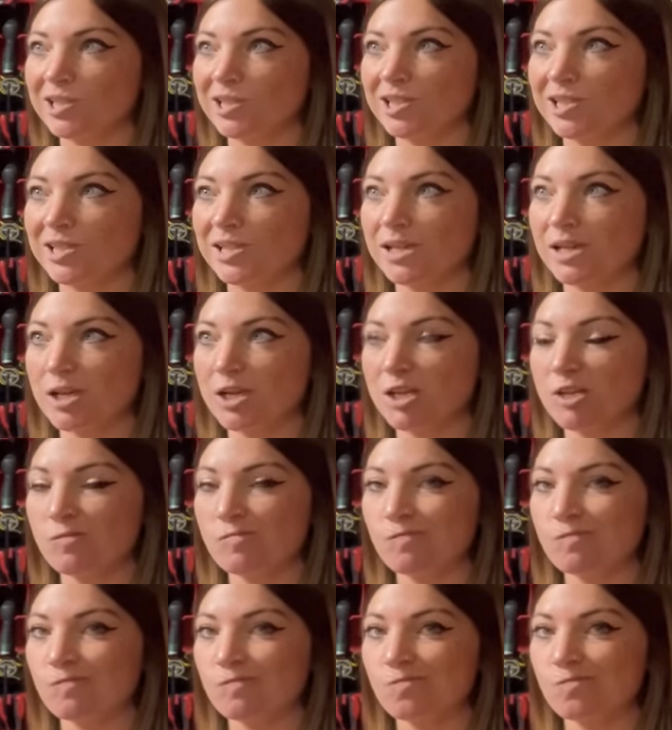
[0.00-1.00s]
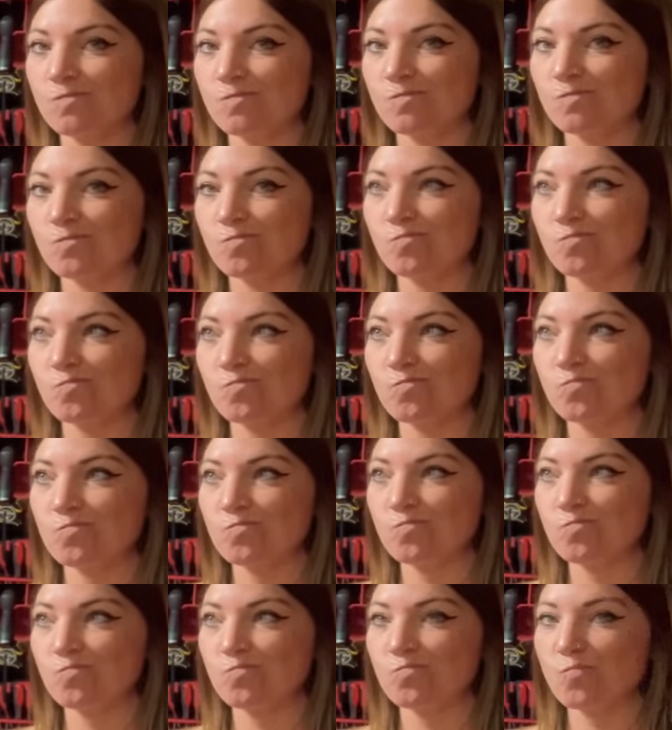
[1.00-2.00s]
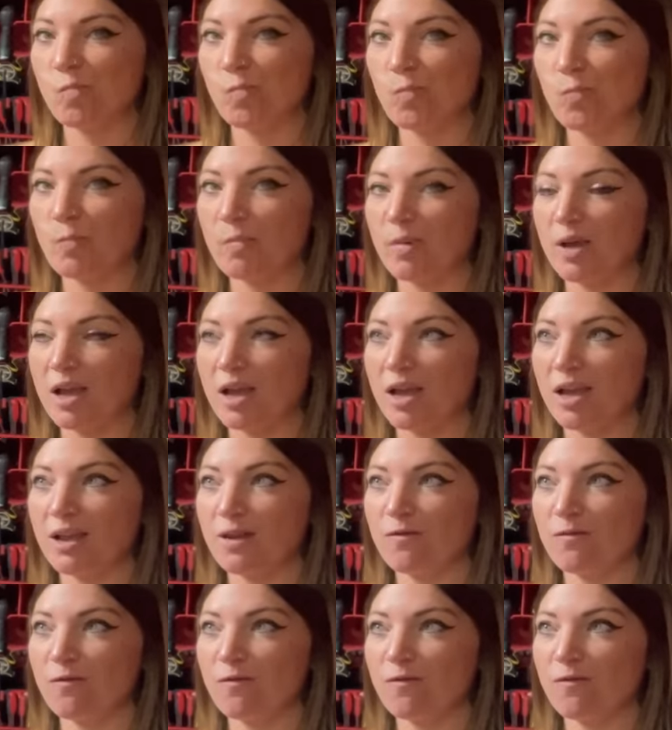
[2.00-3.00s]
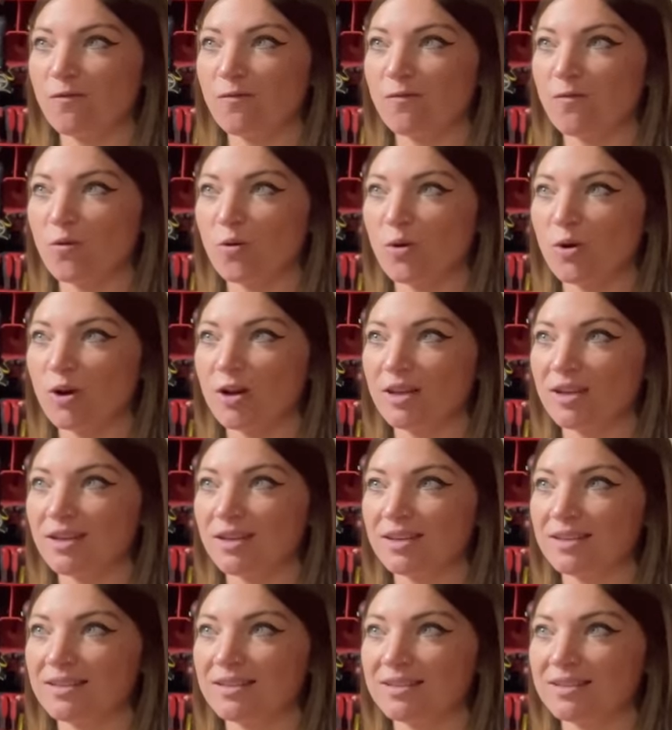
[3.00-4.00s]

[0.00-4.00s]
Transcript: haven't paid him for it yet. Paid for it.